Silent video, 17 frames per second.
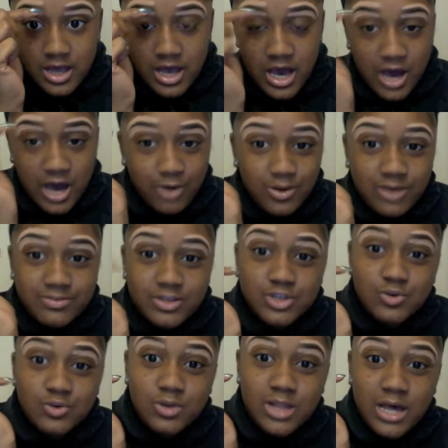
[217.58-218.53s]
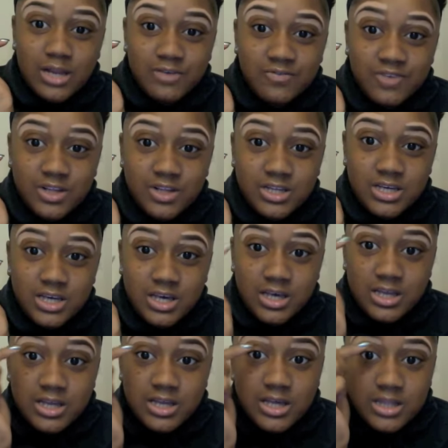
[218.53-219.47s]
I don't have to do a lot of filling
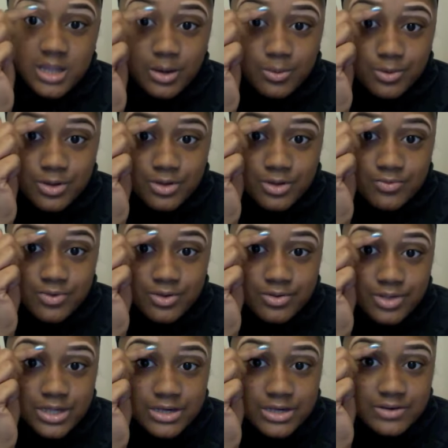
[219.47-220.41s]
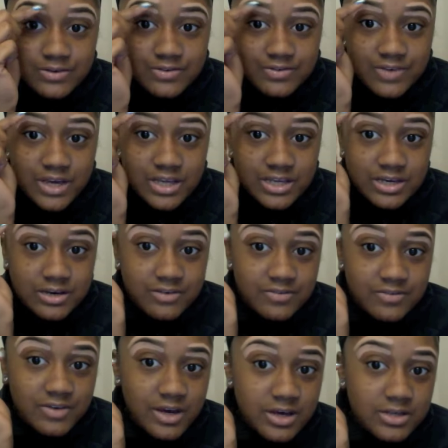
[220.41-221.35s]
in, and that will give you the fading
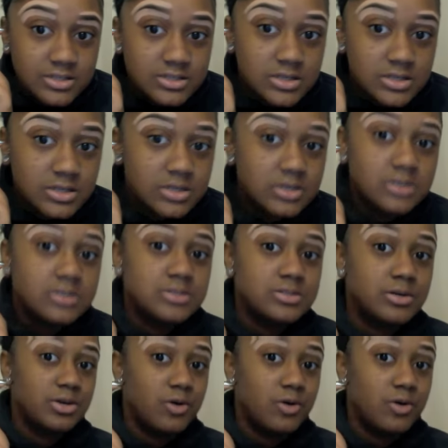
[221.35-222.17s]
effect. So